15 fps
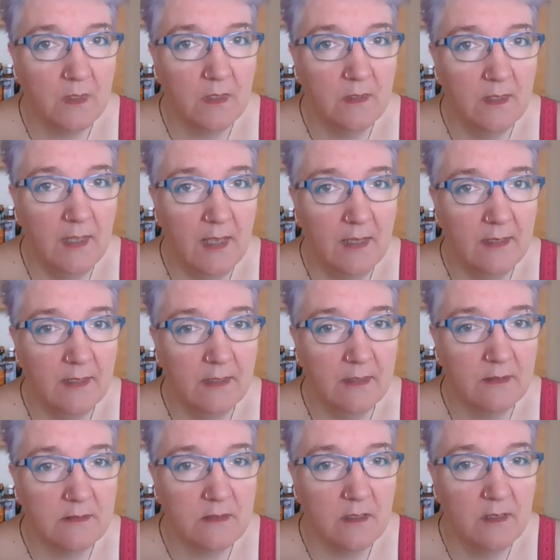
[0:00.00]
The
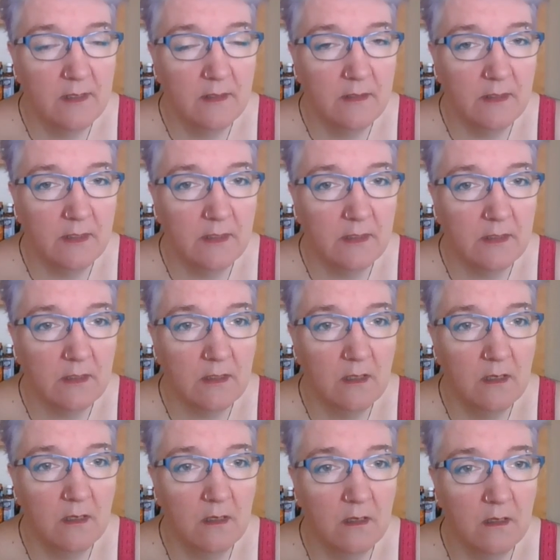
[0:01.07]
headaches, I think,
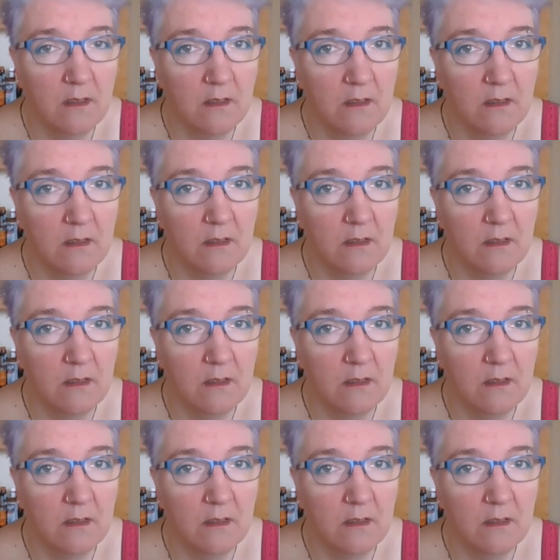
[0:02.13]
are